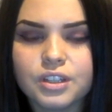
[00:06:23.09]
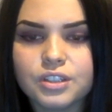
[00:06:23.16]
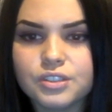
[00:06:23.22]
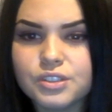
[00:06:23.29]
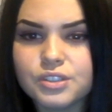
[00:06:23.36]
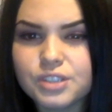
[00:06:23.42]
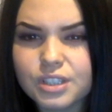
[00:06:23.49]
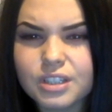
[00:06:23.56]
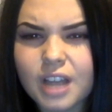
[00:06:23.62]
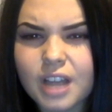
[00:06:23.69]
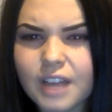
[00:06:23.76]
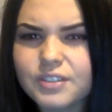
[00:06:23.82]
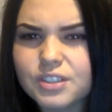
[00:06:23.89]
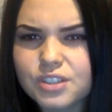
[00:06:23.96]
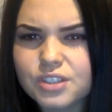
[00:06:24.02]
you still
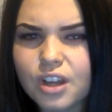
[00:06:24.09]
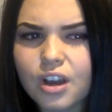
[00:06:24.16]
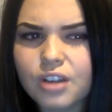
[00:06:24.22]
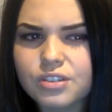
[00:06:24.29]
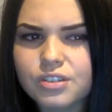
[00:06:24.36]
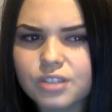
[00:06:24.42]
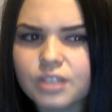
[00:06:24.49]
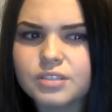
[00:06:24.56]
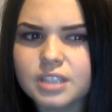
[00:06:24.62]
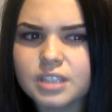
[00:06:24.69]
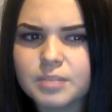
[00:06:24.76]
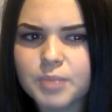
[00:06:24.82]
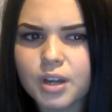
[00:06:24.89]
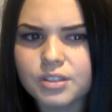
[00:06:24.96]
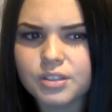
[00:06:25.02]
have to charge those
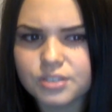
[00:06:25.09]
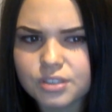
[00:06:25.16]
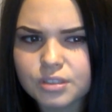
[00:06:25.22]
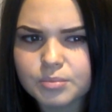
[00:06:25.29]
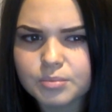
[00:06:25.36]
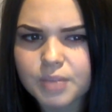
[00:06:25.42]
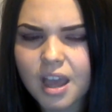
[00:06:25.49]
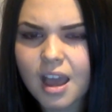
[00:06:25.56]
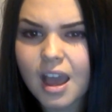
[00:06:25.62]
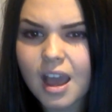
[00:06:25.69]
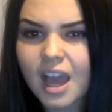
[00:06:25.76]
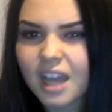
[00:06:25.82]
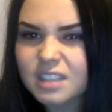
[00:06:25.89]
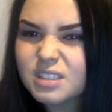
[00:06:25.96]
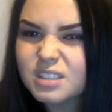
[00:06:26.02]
earpods up
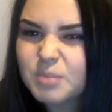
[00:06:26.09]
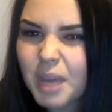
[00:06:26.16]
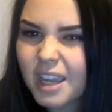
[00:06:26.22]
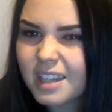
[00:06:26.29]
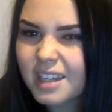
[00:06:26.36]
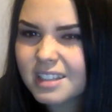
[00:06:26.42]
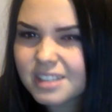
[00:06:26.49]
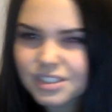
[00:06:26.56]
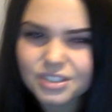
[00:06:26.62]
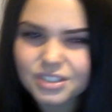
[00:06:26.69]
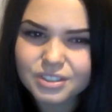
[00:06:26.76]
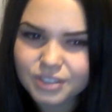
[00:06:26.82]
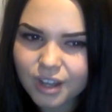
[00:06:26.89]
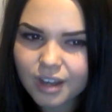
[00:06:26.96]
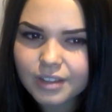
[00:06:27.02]
and pay an
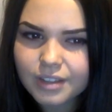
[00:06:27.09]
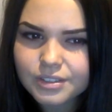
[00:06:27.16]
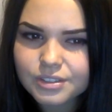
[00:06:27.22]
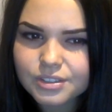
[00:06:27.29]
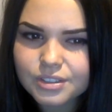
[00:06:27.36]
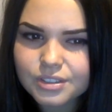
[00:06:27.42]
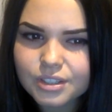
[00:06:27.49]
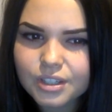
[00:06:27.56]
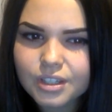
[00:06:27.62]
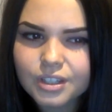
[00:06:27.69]
additional cost.